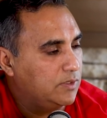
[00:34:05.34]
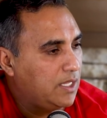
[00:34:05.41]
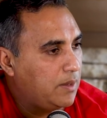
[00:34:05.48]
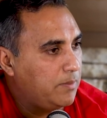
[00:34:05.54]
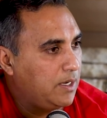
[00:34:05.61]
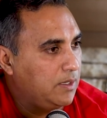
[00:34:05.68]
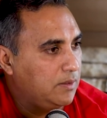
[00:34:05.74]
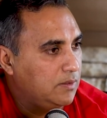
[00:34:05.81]
with
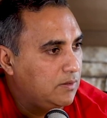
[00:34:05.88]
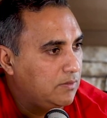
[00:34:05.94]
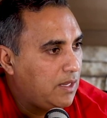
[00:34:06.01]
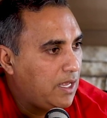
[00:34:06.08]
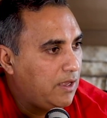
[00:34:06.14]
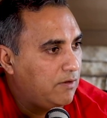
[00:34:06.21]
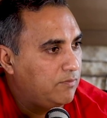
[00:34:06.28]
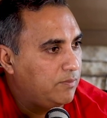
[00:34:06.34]
that many you'd
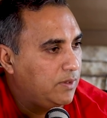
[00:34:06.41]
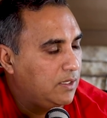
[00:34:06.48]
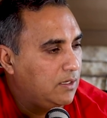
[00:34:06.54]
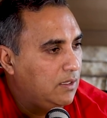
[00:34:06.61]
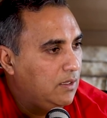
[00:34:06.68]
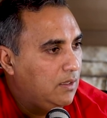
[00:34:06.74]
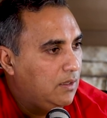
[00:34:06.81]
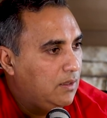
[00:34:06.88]
have, but
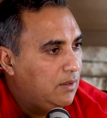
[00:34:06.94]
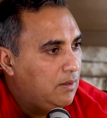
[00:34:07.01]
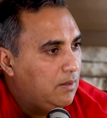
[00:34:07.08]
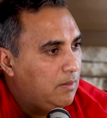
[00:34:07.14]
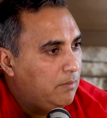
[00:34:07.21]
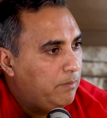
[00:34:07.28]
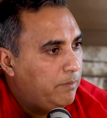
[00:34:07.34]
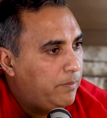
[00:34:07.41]
we have maintenance staff.
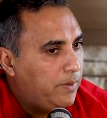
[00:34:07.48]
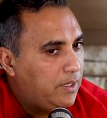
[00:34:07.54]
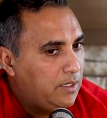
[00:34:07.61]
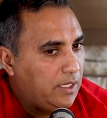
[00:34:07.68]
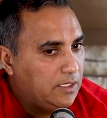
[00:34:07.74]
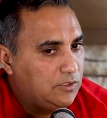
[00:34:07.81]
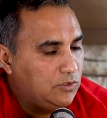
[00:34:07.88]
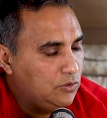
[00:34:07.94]

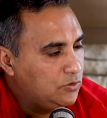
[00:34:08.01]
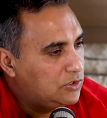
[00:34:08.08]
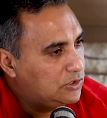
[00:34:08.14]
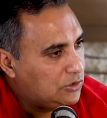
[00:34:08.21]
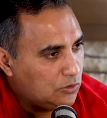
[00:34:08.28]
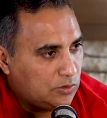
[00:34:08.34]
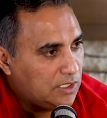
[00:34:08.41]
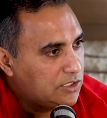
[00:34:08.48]
But do you
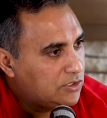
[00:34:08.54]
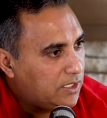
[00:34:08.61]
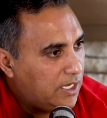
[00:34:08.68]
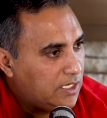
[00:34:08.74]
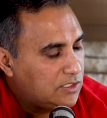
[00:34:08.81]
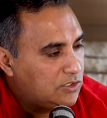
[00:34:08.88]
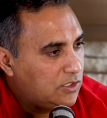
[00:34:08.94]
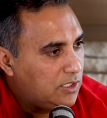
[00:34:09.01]
still get your
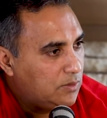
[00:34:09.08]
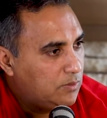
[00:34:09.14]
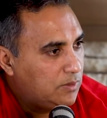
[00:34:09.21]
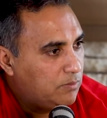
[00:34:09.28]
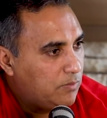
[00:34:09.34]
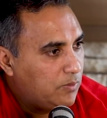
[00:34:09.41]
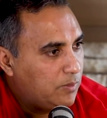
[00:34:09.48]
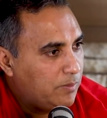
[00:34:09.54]
hands dirty
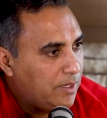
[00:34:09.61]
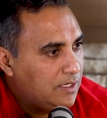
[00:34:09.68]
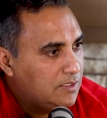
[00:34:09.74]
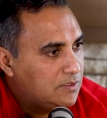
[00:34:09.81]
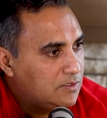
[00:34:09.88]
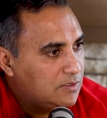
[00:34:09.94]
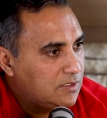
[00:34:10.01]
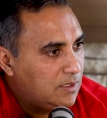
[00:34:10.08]
with
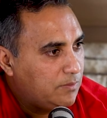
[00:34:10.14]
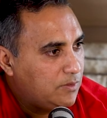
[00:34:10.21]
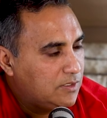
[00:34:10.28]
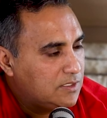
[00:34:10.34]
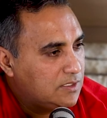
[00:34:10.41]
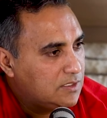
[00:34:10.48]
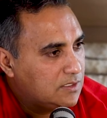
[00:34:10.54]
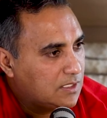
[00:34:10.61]
maintenance or something,
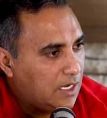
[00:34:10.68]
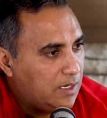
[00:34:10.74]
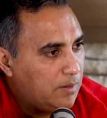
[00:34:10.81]
or is it just